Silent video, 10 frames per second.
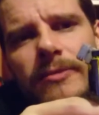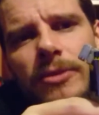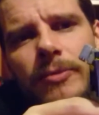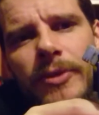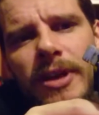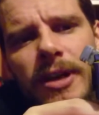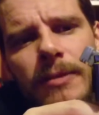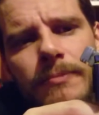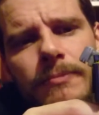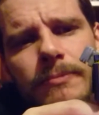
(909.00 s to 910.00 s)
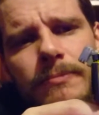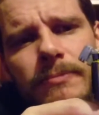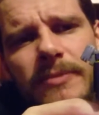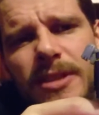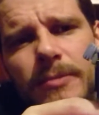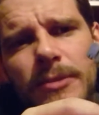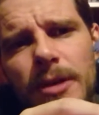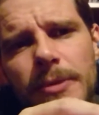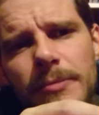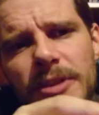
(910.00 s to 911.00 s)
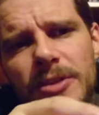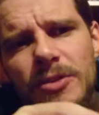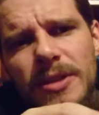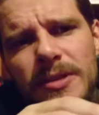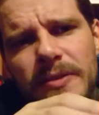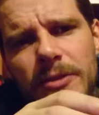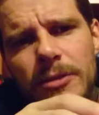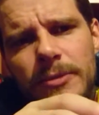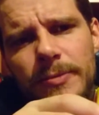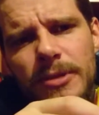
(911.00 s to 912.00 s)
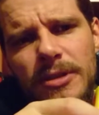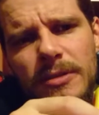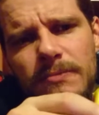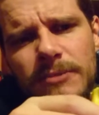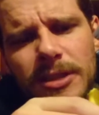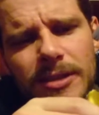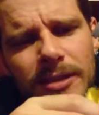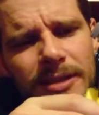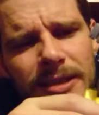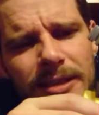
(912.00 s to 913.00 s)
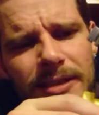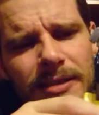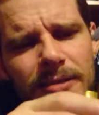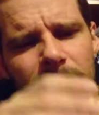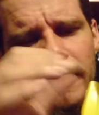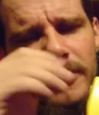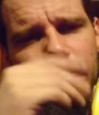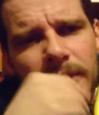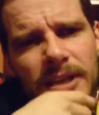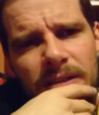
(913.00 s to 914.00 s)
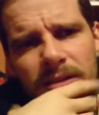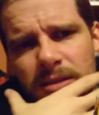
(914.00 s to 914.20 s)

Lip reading: them up there. This might be mistransformed, but what does it matter?